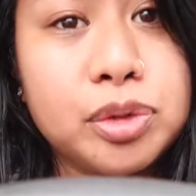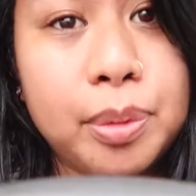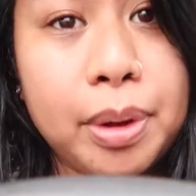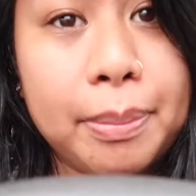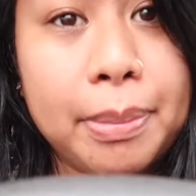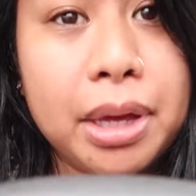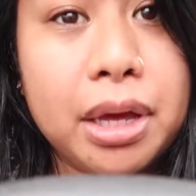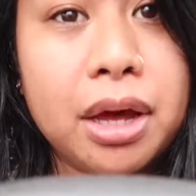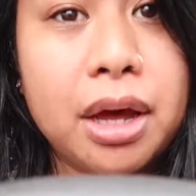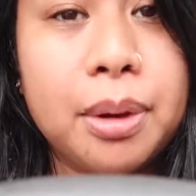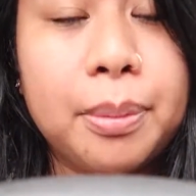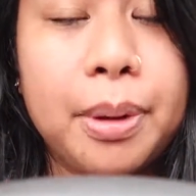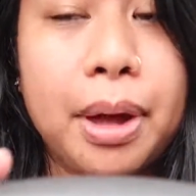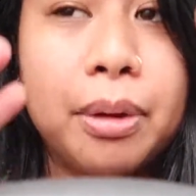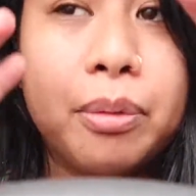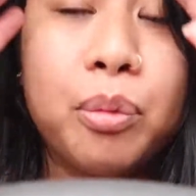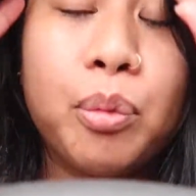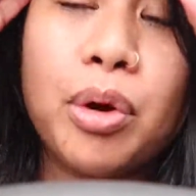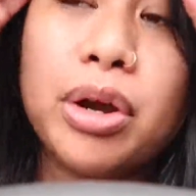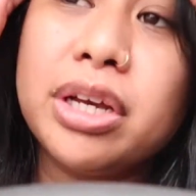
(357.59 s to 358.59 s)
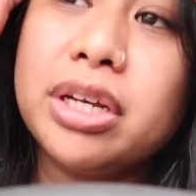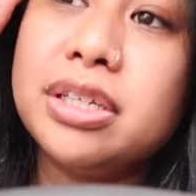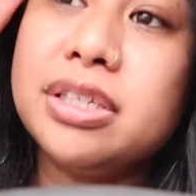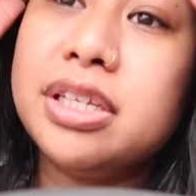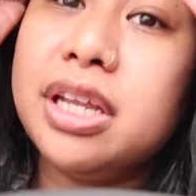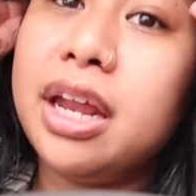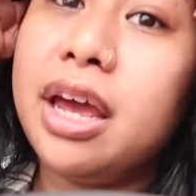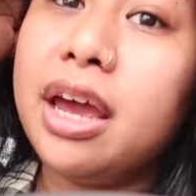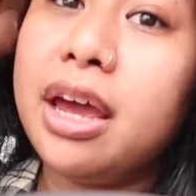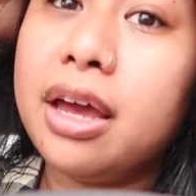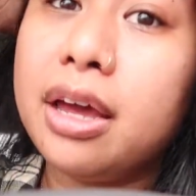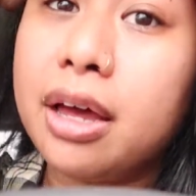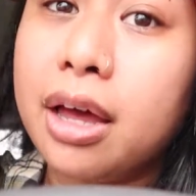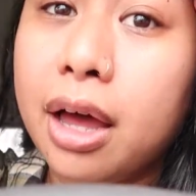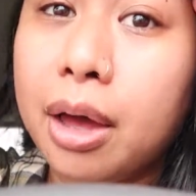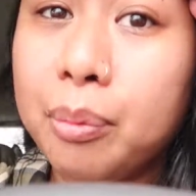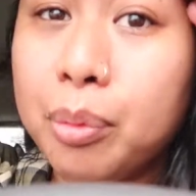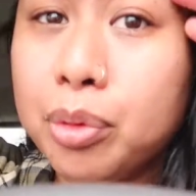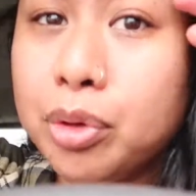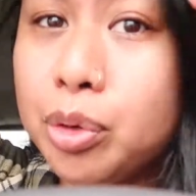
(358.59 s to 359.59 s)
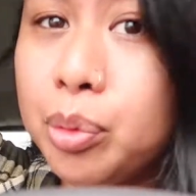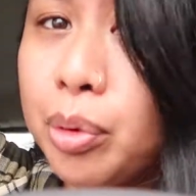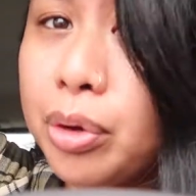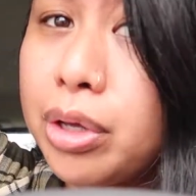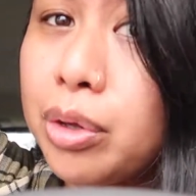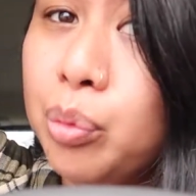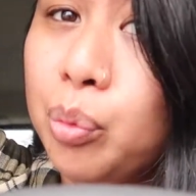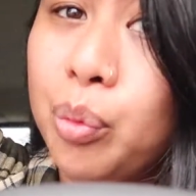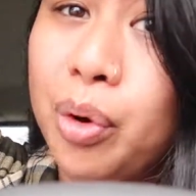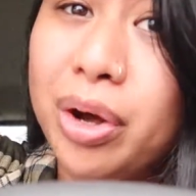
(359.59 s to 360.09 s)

do my makeup. I'm working today. I'm only working